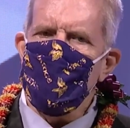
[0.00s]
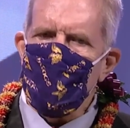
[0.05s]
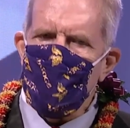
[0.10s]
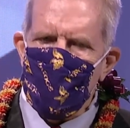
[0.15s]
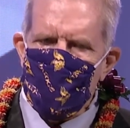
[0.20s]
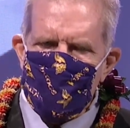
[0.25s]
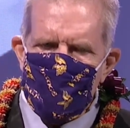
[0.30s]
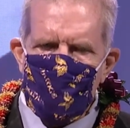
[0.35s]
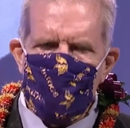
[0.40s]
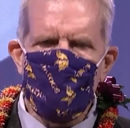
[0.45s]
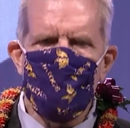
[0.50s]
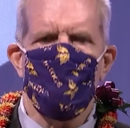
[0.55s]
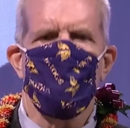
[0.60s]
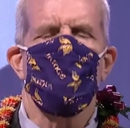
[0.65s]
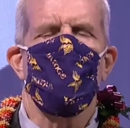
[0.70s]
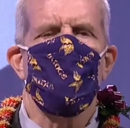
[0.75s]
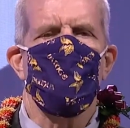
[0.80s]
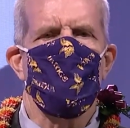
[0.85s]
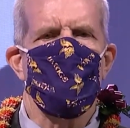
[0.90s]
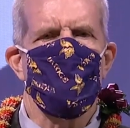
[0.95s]

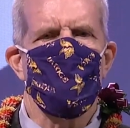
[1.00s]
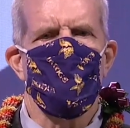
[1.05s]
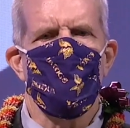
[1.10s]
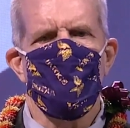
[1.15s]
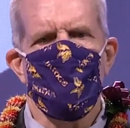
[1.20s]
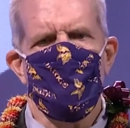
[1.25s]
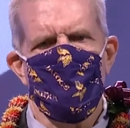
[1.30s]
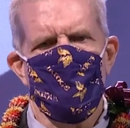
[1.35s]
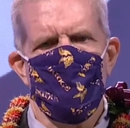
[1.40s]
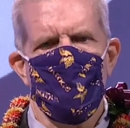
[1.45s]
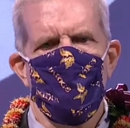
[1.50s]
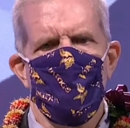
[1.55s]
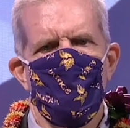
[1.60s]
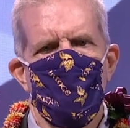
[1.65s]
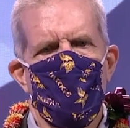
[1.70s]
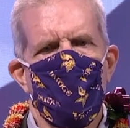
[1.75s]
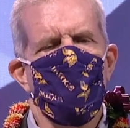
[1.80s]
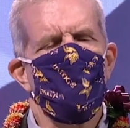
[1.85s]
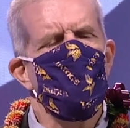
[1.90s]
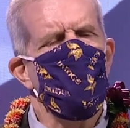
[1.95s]
educated in the last
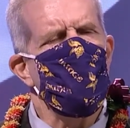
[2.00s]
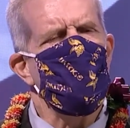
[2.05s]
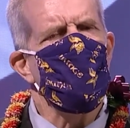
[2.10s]
year.